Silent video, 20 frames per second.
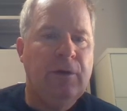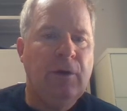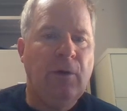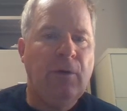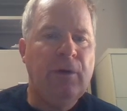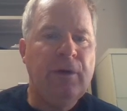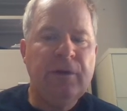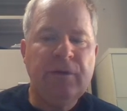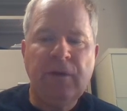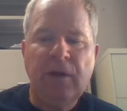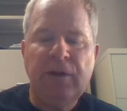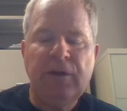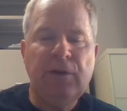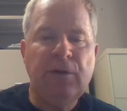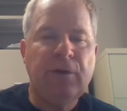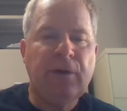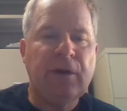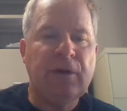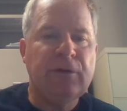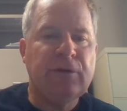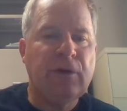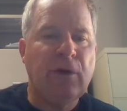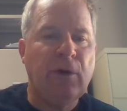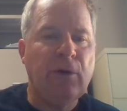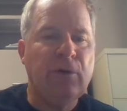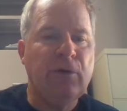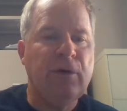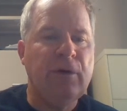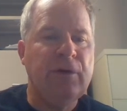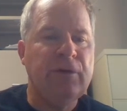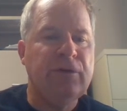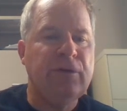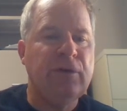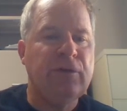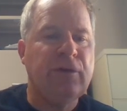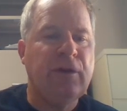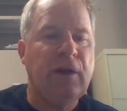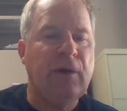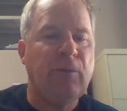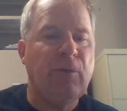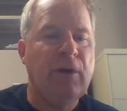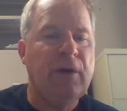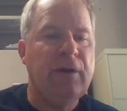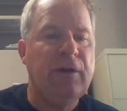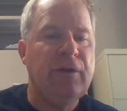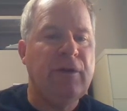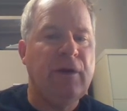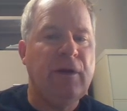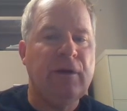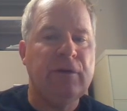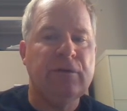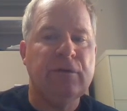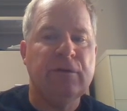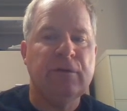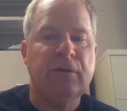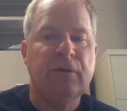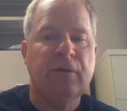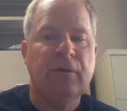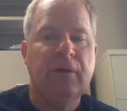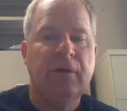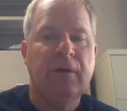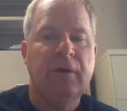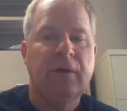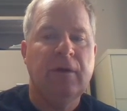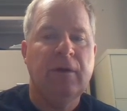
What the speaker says: Knowing that you can totally, let's just get rid of this.